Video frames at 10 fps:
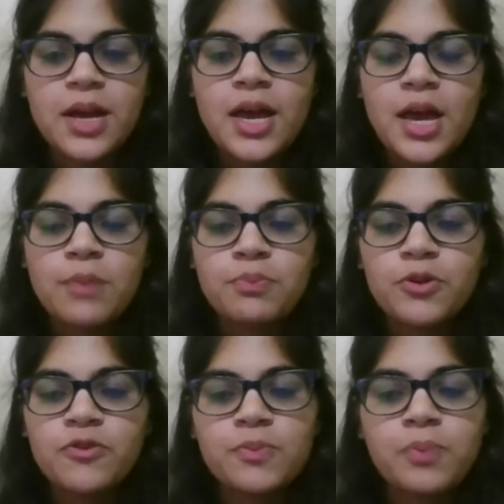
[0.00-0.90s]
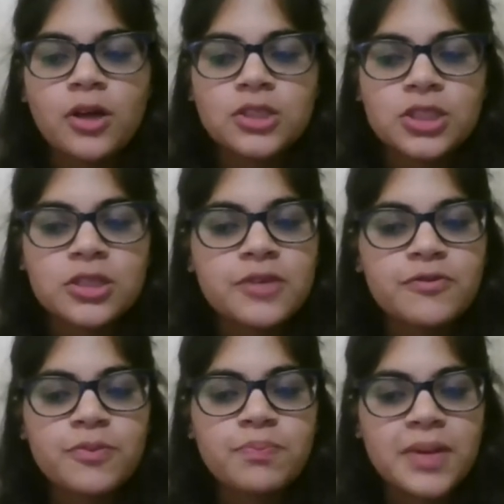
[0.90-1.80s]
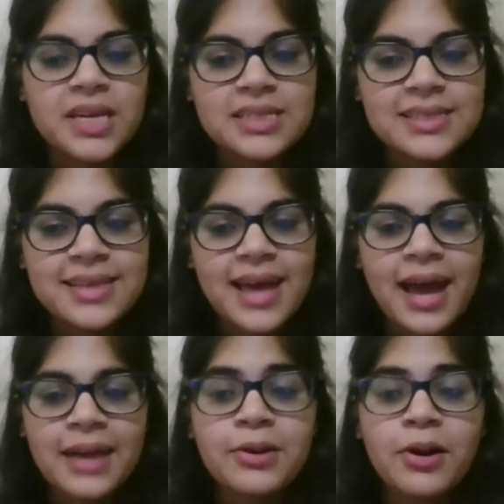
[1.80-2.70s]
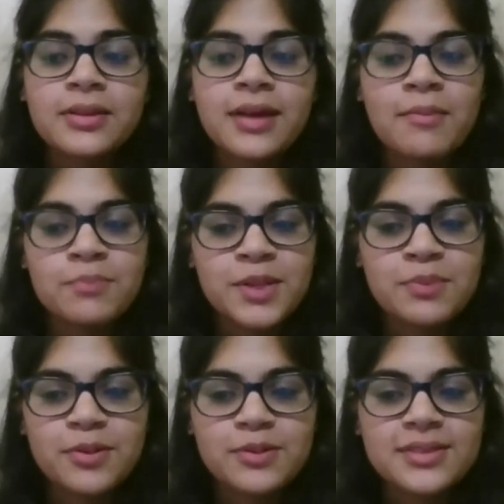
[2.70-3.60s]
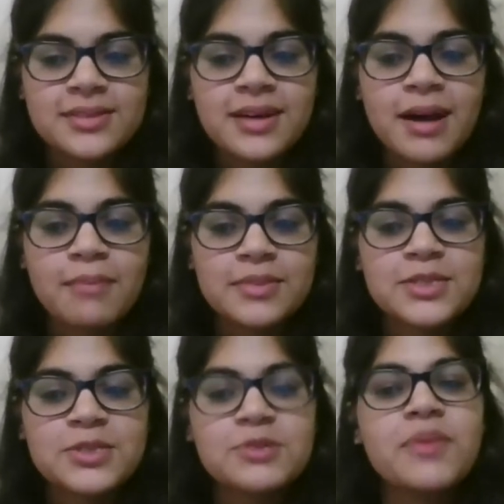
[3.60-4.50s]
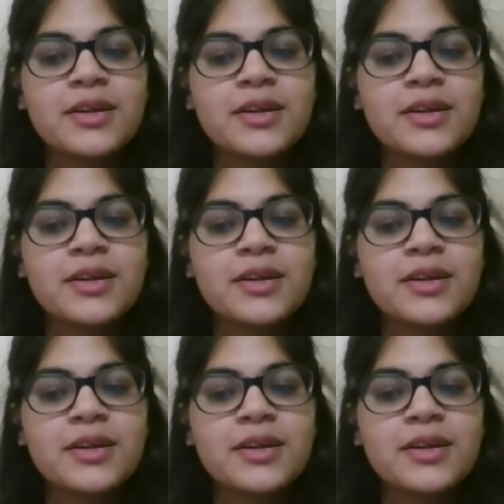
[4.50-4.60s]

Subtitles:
improve opportunity for peace, and on company boards, the companies do better